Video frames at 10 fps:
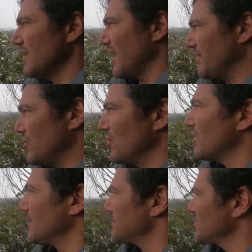and the
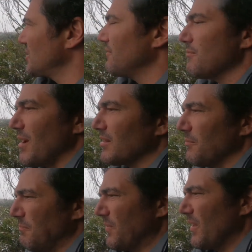eucalypts chief among
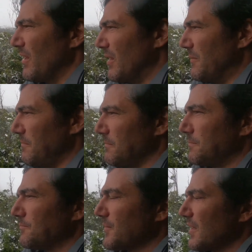
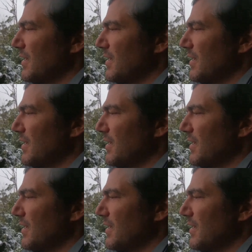them.